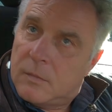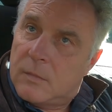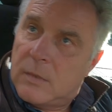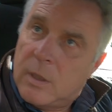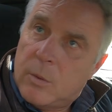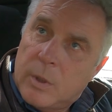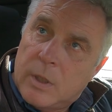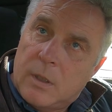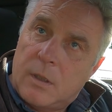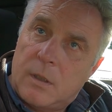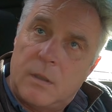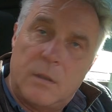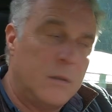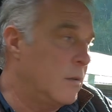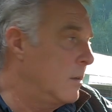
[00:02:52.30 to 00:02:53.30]
There we are,
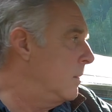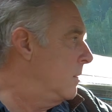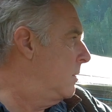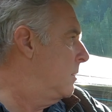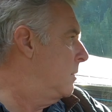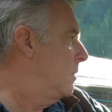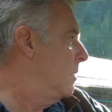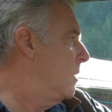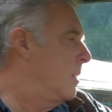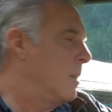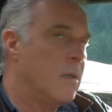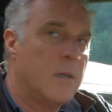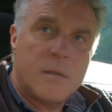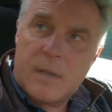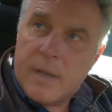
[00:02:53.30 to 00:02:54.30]

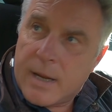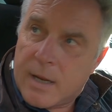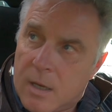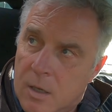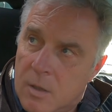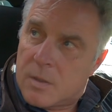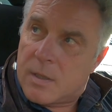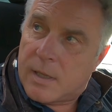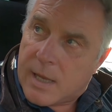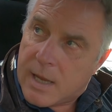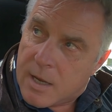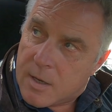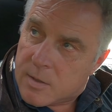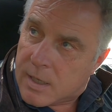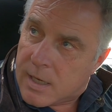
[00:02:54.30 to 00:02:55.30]
saying hello to the
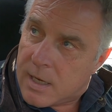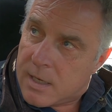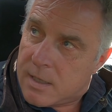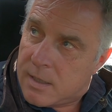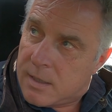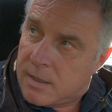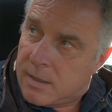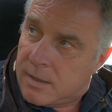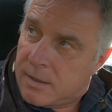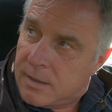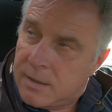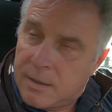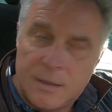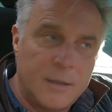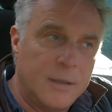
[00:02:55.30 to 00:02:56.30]
cows again,
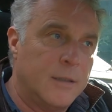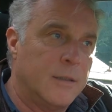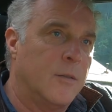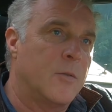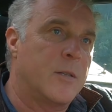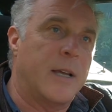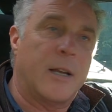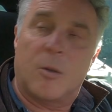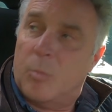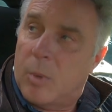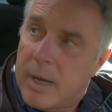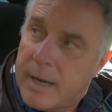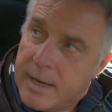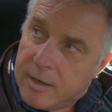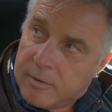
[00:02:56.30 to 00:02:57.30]
or saying
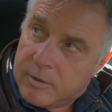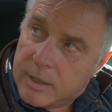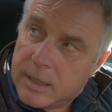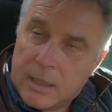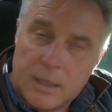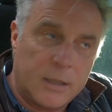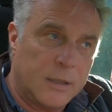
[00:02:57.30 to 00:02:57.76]
goodbye now really.